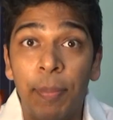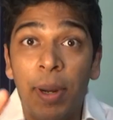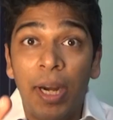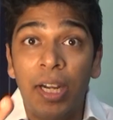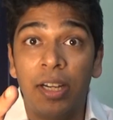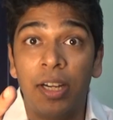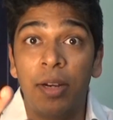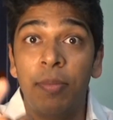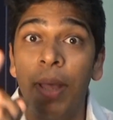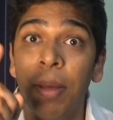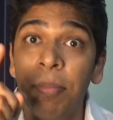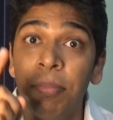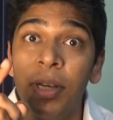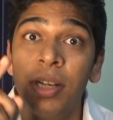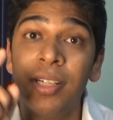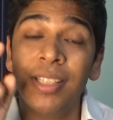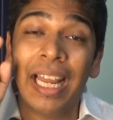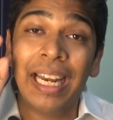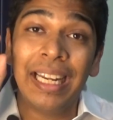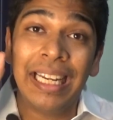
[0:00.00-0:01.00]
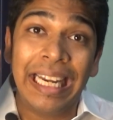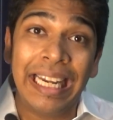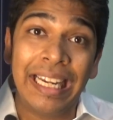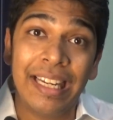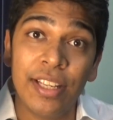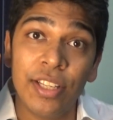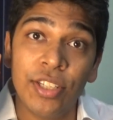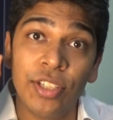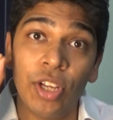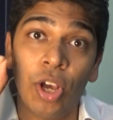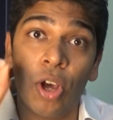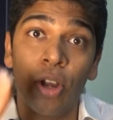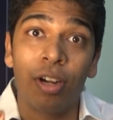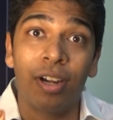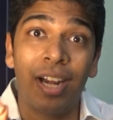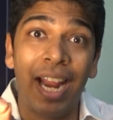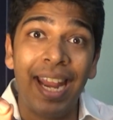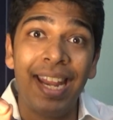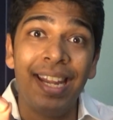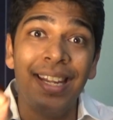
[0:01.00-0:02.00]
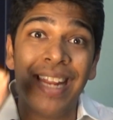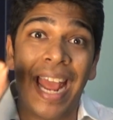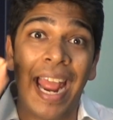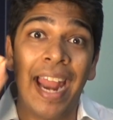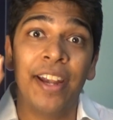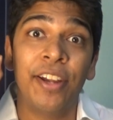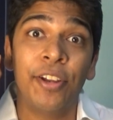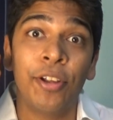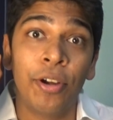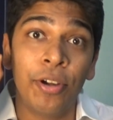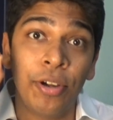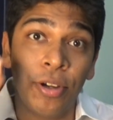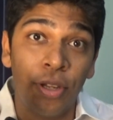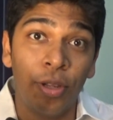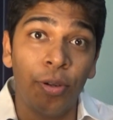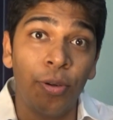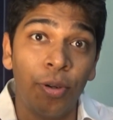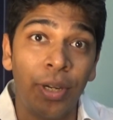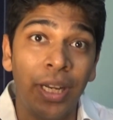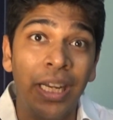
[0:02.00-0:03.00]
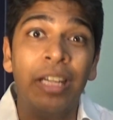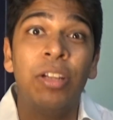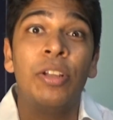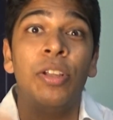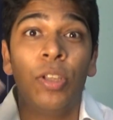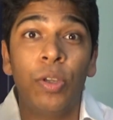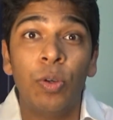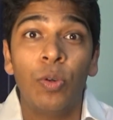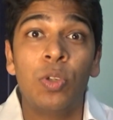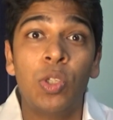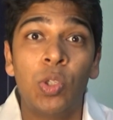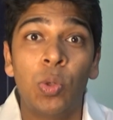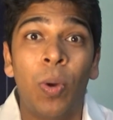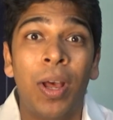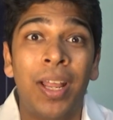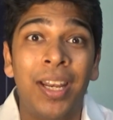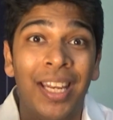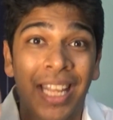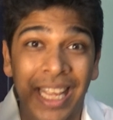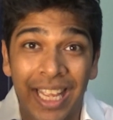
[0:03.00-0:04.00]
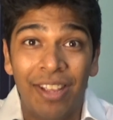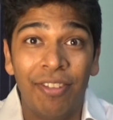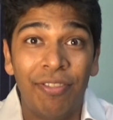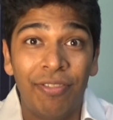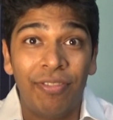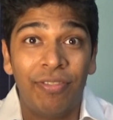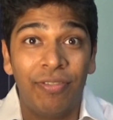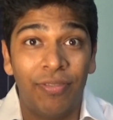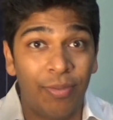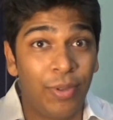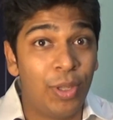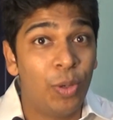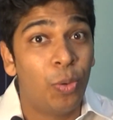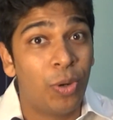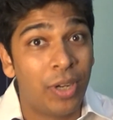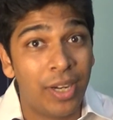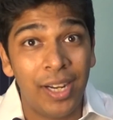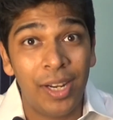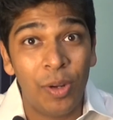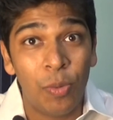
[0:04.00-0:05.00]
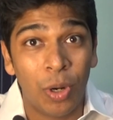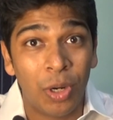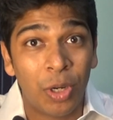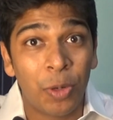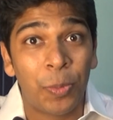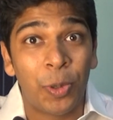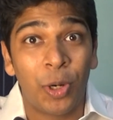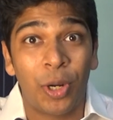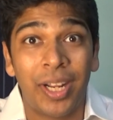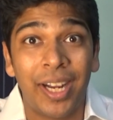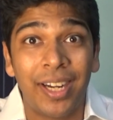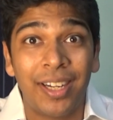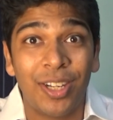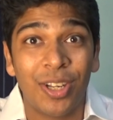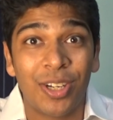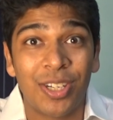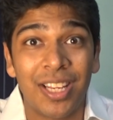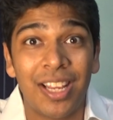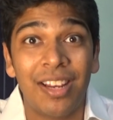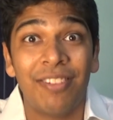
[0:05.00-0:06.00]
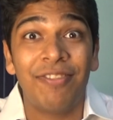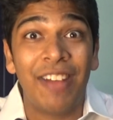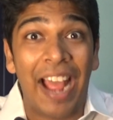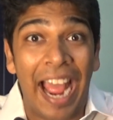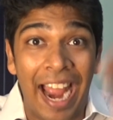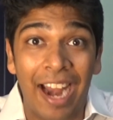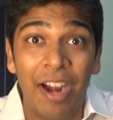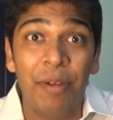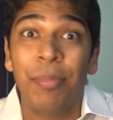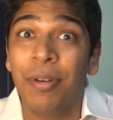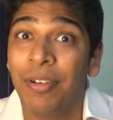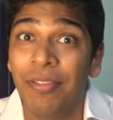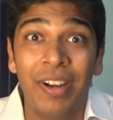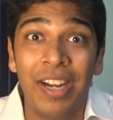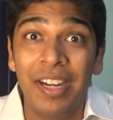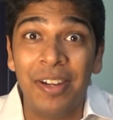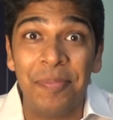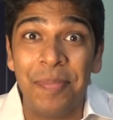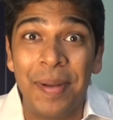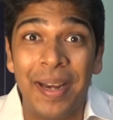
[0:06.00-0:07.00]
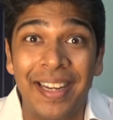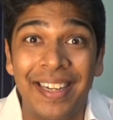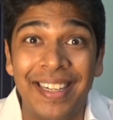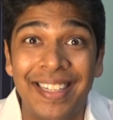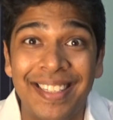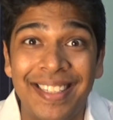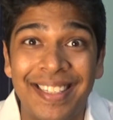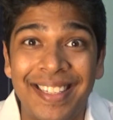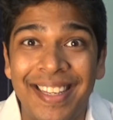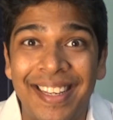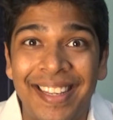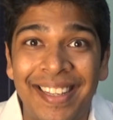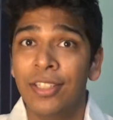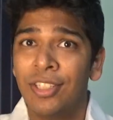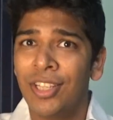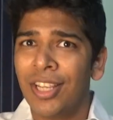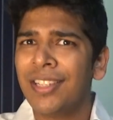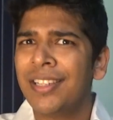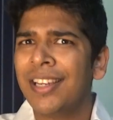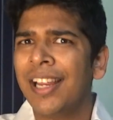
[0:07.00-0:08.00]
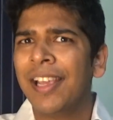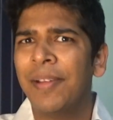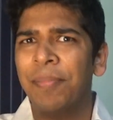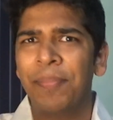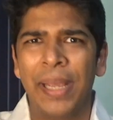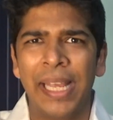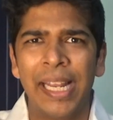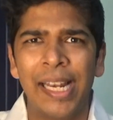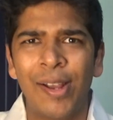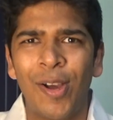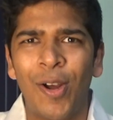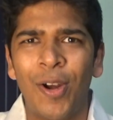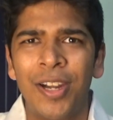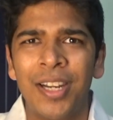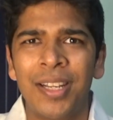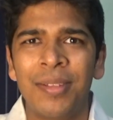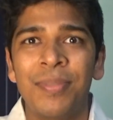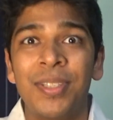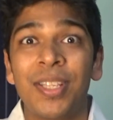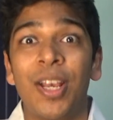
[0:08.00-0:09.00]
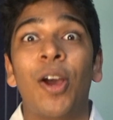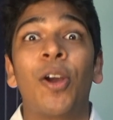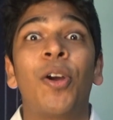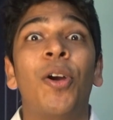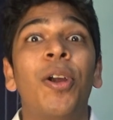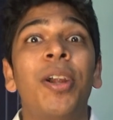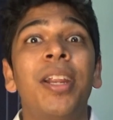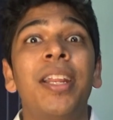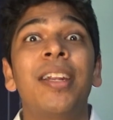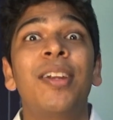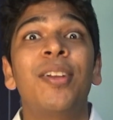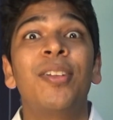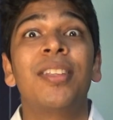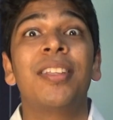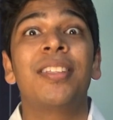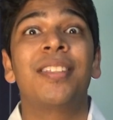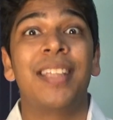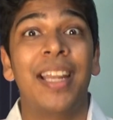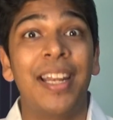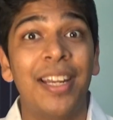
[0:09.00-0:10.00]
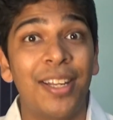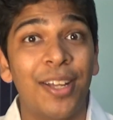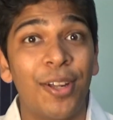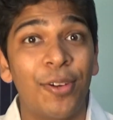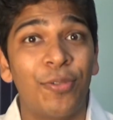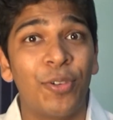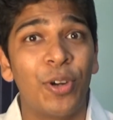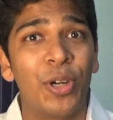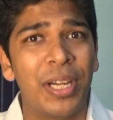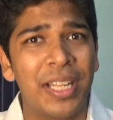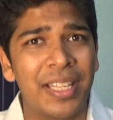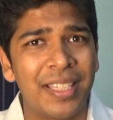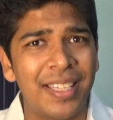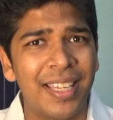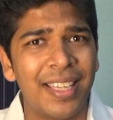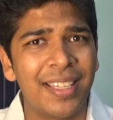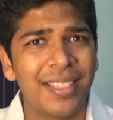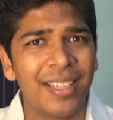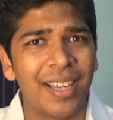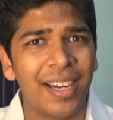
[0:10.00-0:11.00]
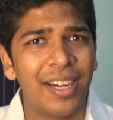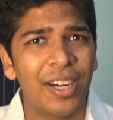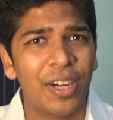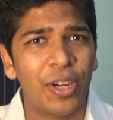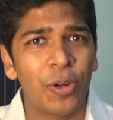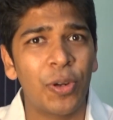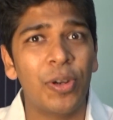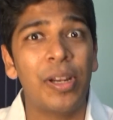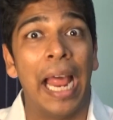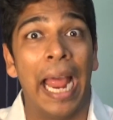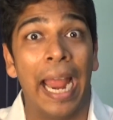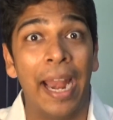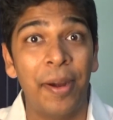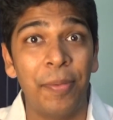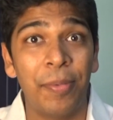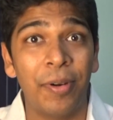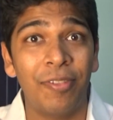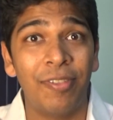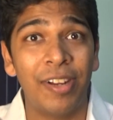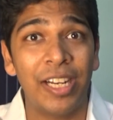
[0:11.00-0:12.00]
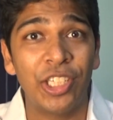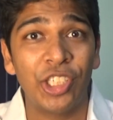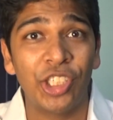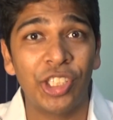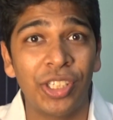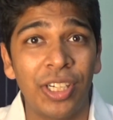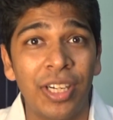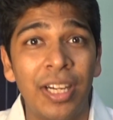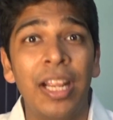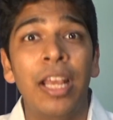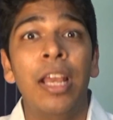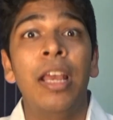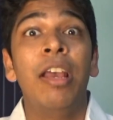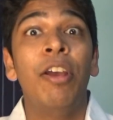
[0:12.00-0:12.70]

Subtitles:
But remember that it is your right and your duty to use one if you really want to protect yourself and prevent pregnancy. Just like male condoms, according to the Center for Disease Control and Prevention,